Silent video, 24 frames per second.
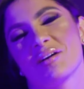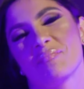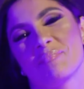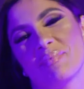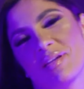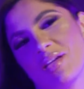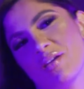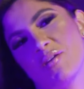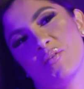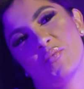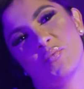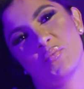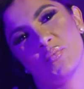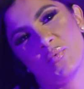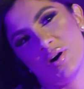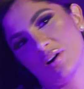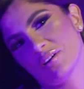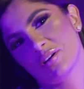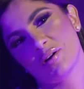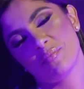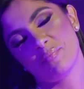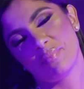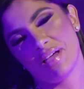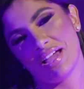and
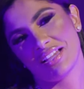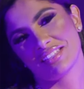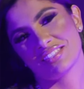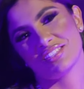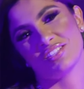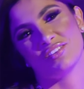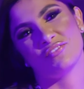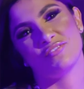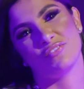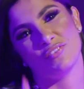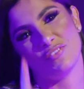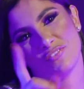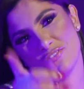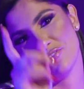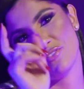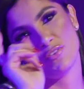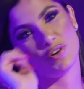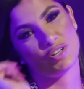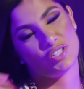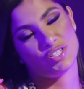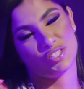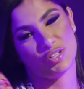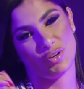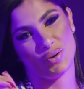welcome back to the
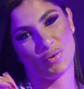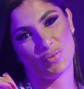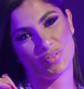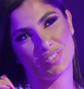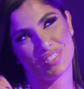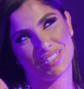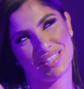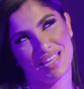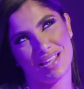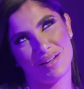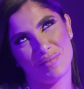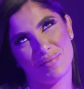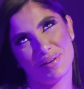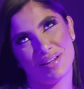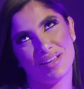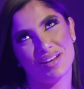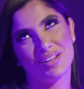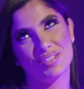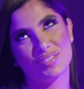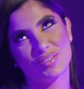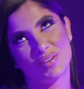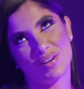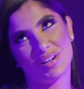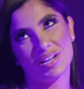4-4 show. Today we're
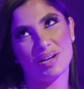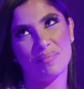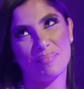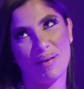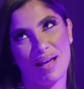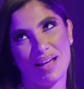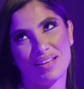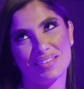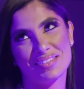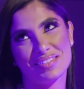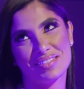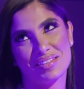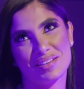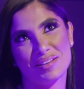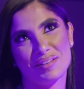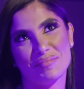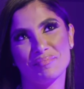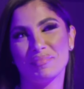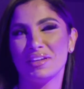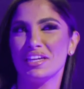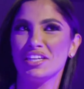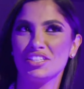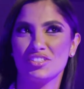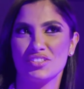going to talk about
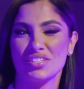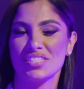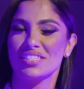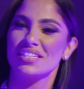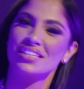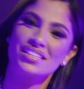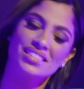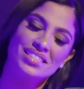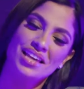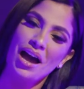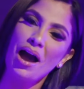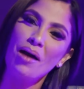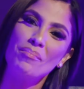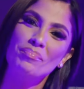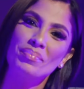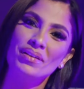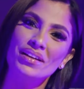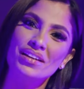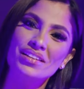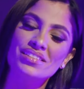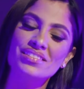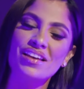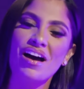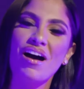some interesting
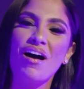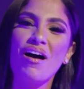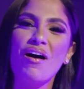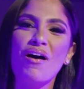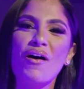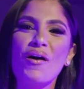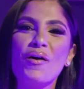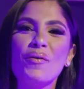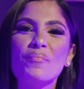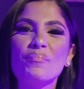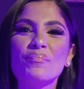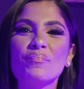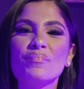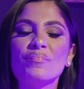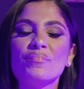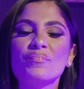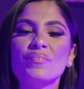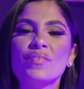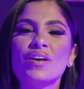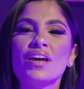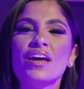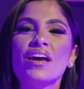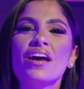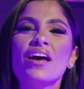topics.
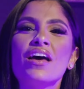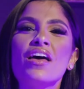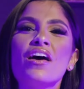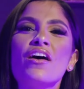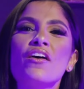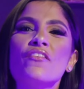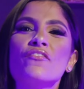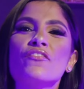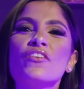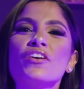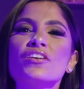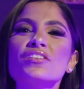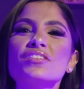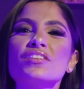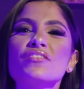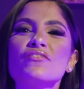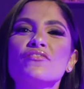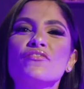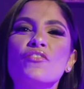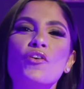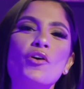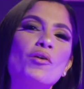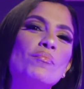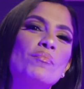First and
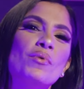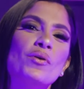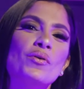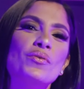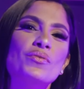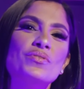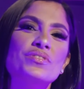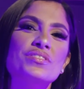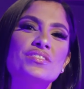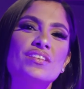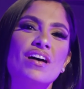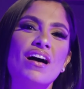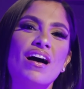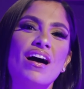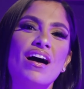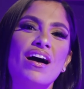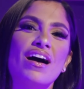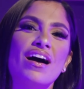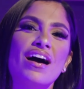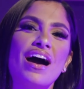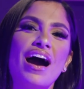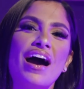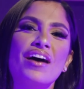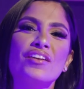foremost,
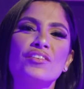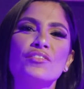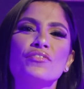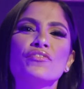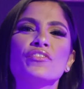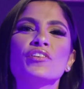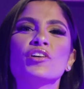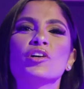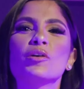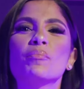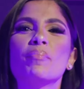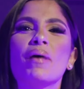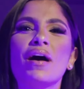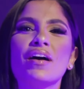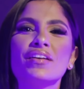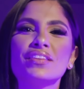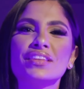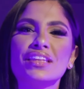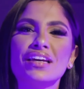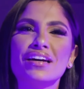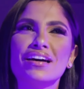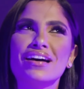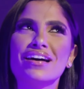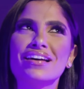how do you feel
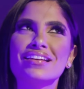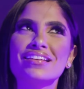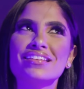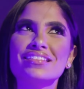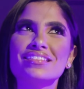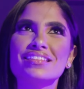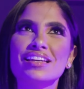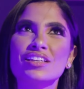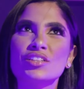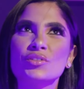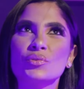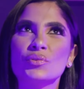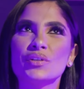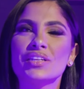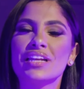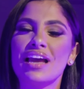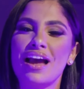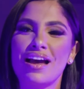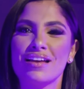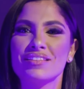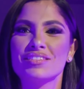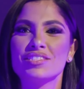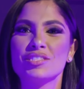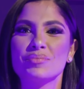about the honey sexual
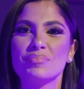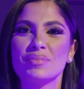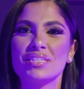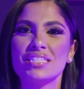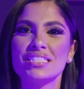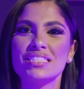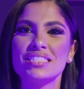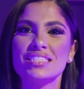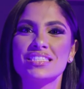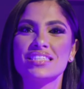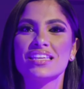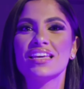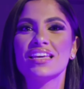enhancements?